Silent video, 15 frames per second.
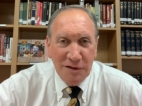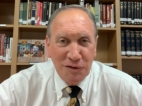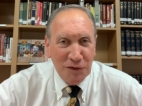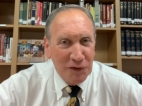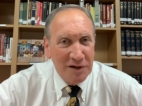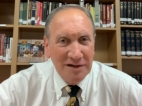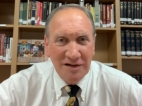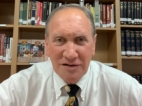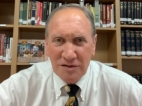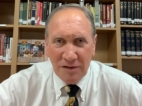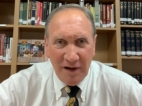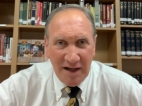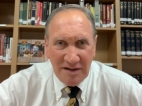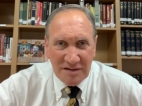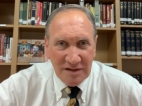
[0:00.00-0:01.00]
during this
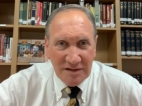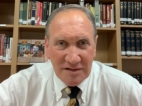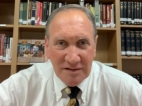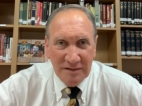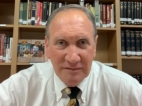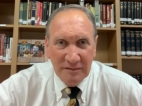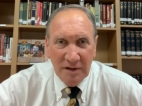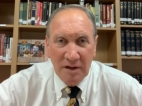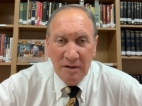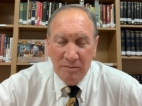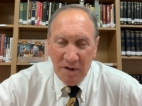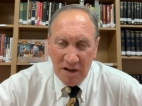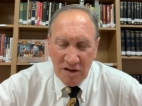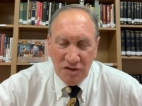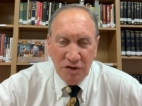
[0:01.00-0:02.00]
crisis
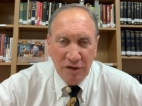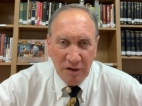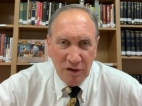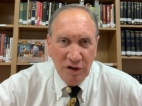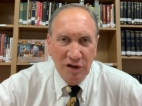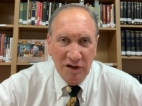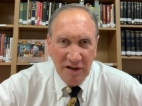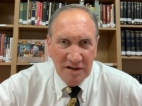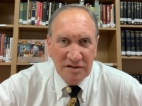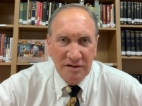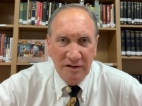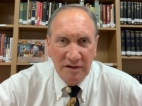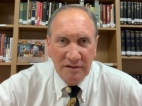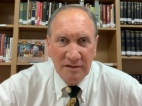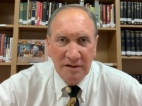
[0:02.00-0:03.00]
because you're a good
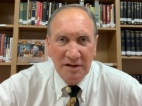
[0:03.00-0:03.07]
listener.